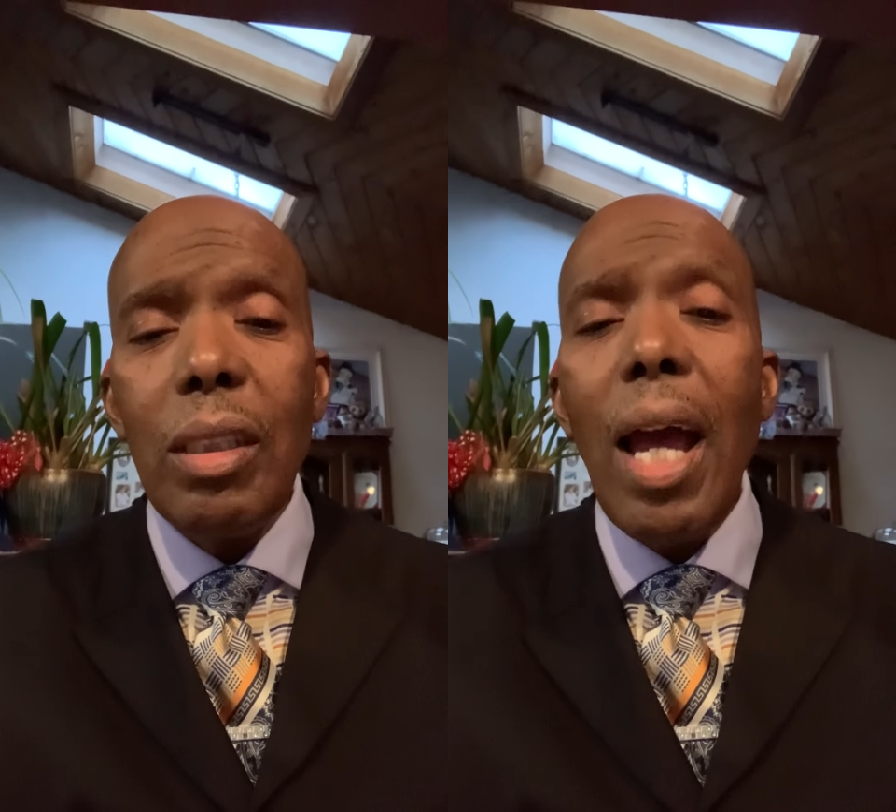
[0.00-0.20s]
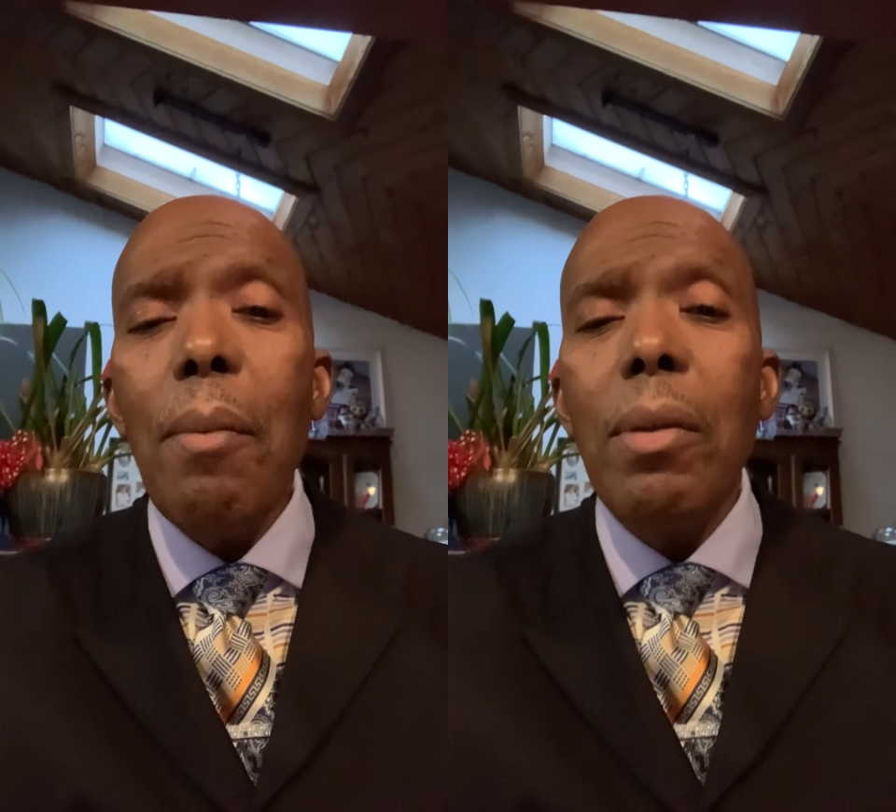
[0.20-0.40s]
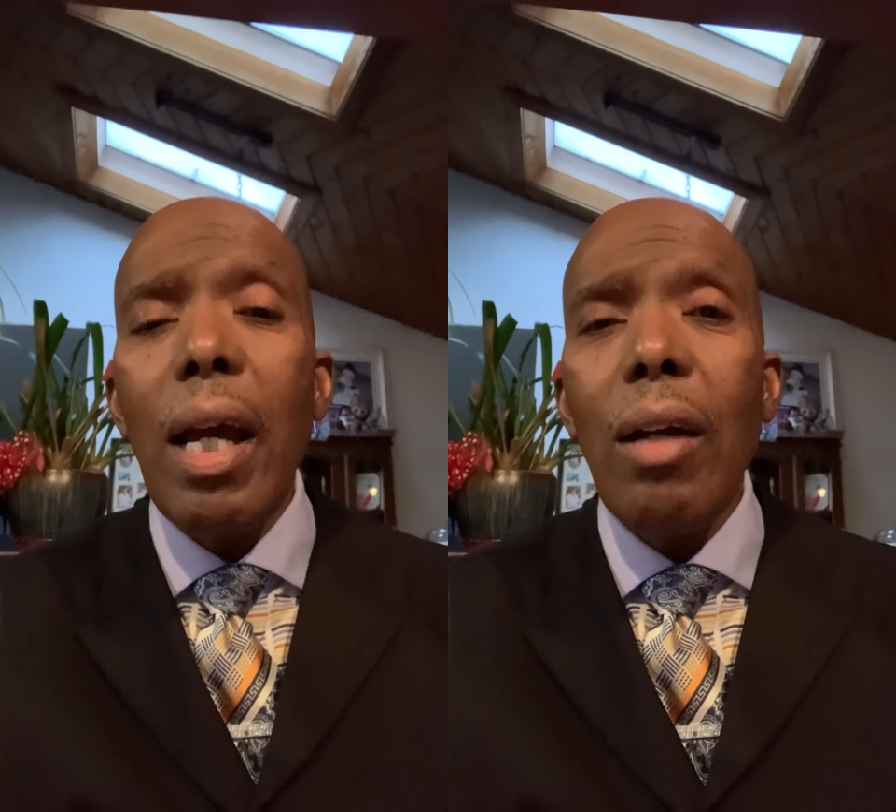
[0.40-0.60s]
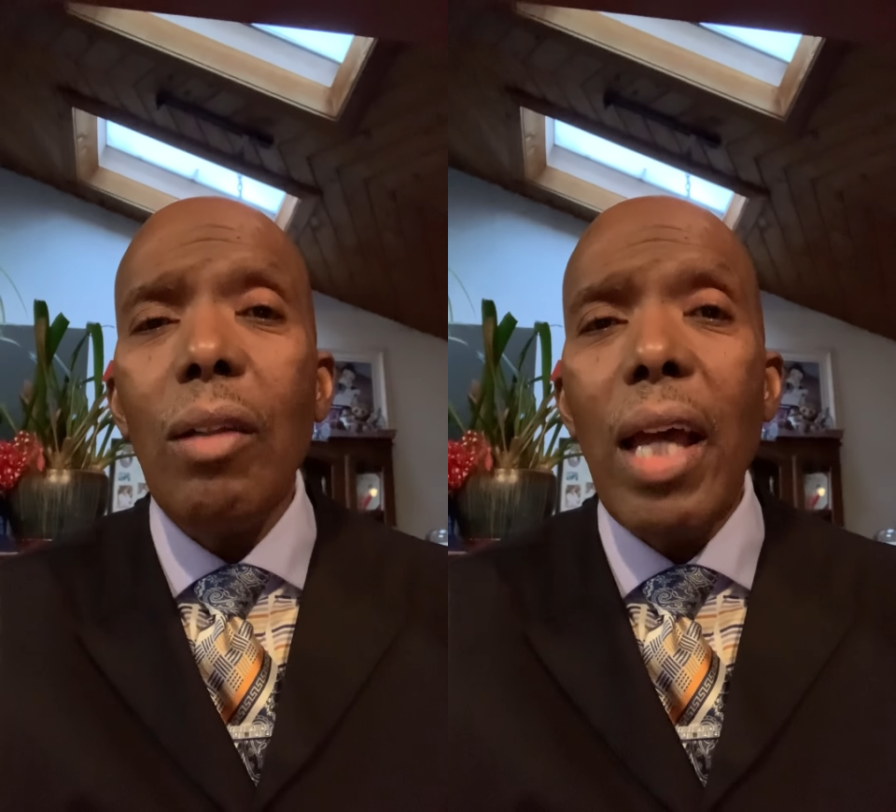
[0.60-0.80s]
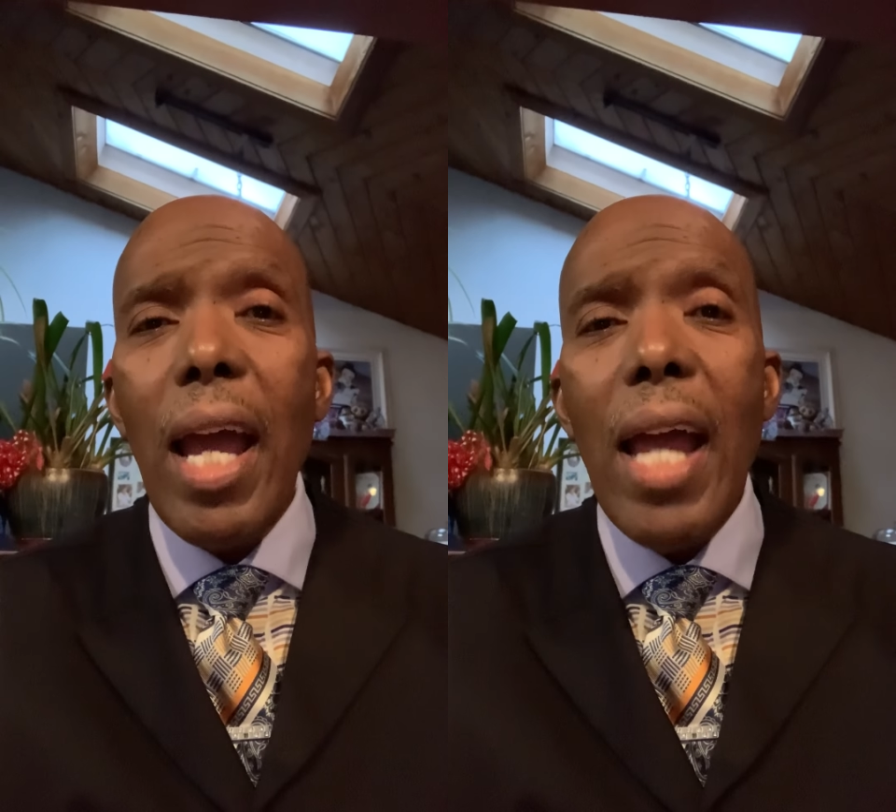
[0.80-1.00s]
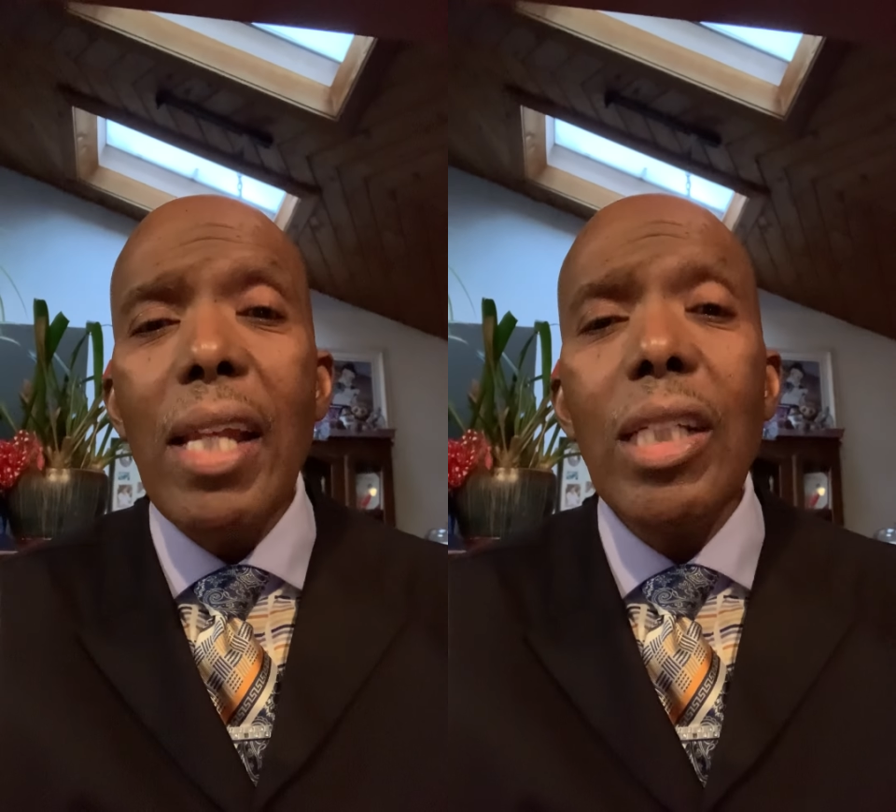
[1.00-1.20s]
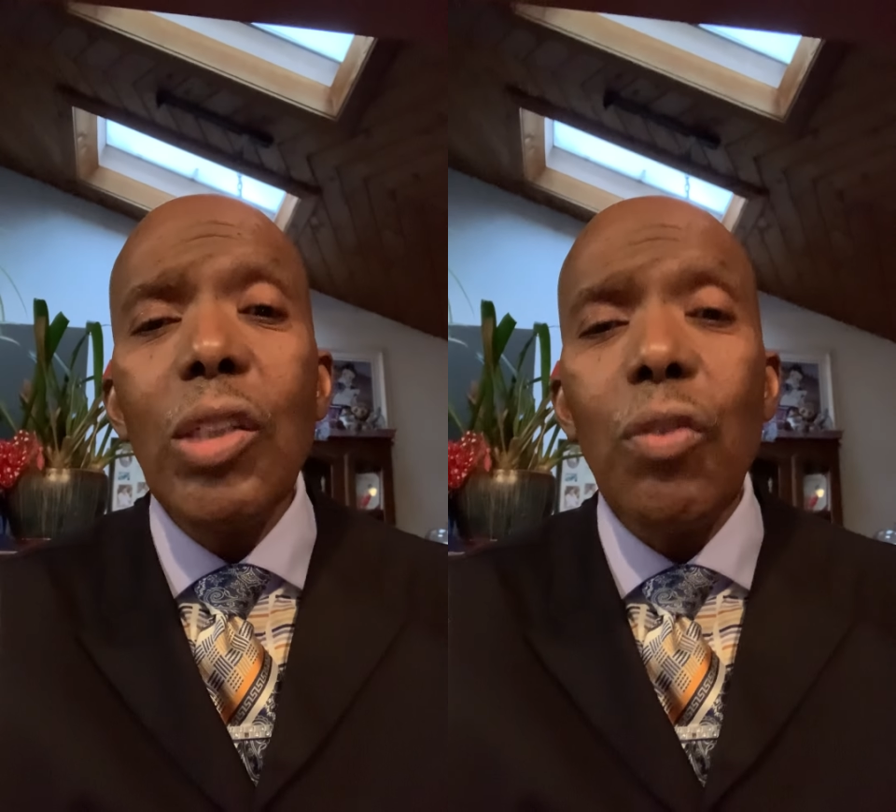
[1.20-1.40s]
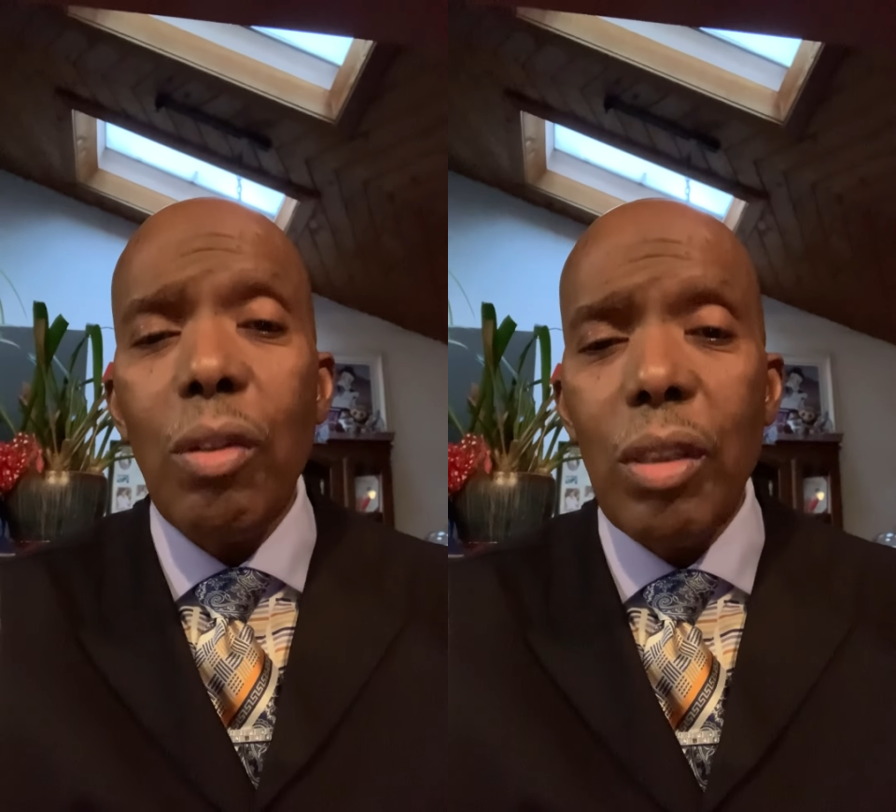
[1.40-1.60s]
tabernacle and its
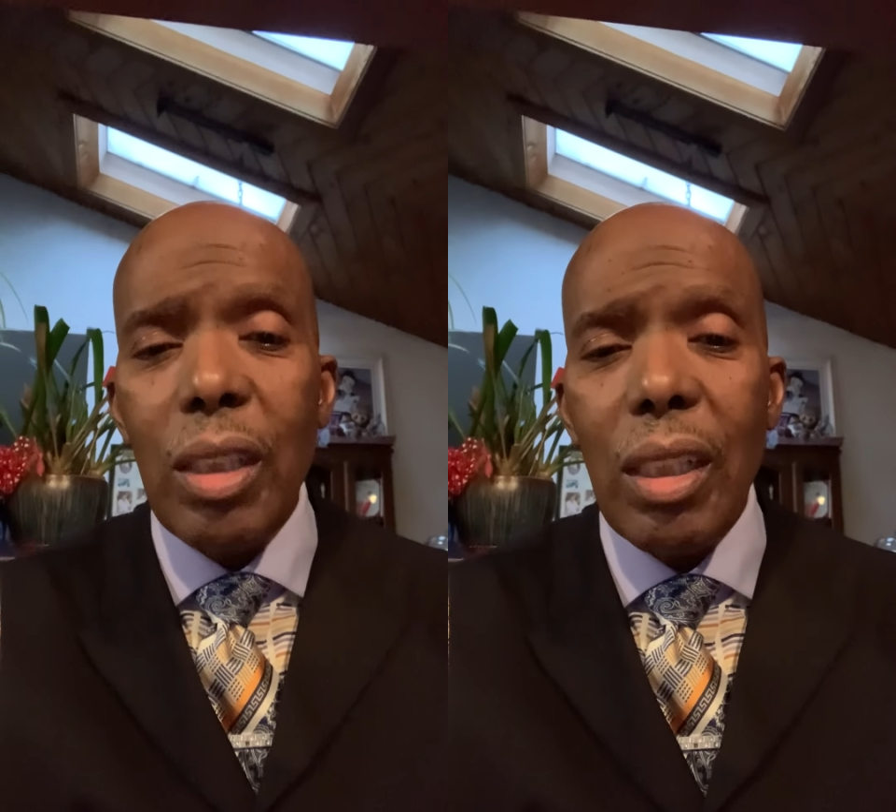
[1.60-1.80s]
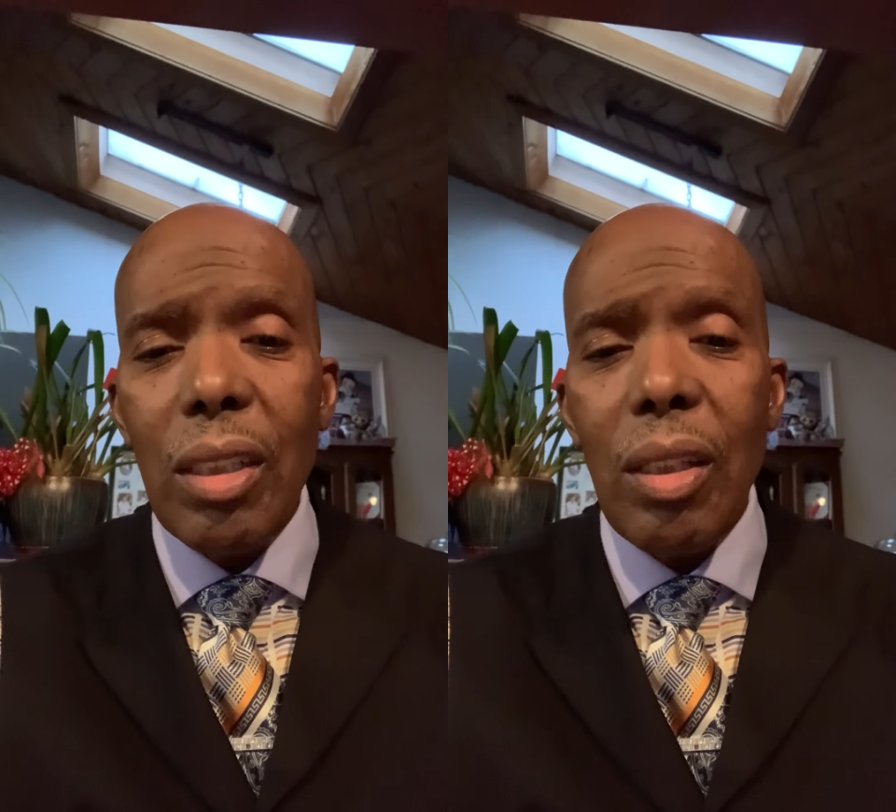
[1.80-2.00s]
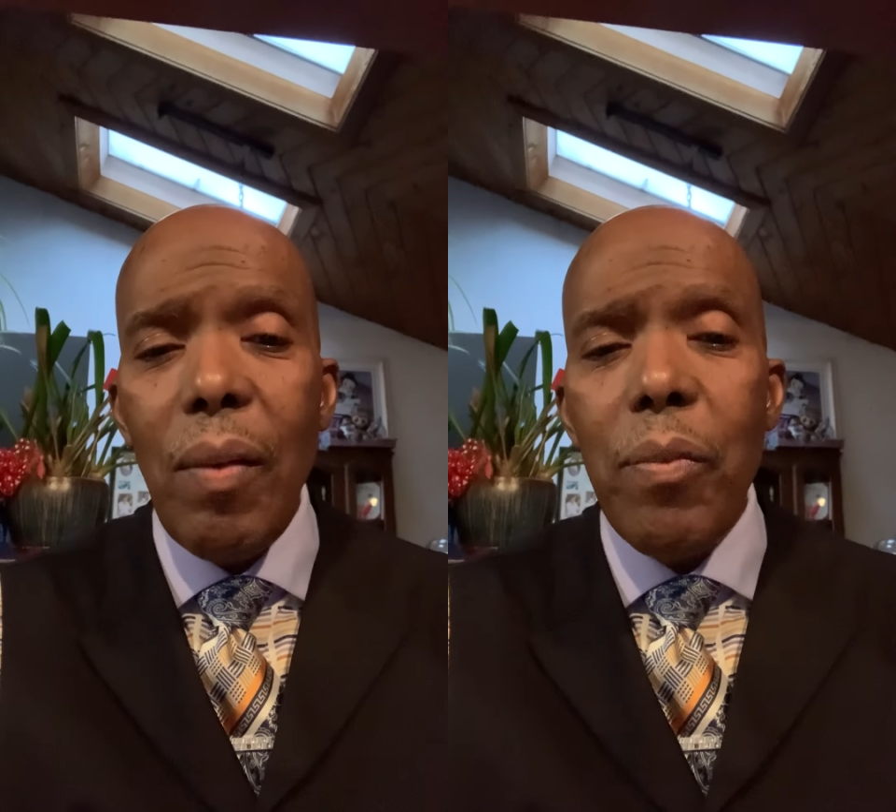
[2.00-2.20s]
furnishings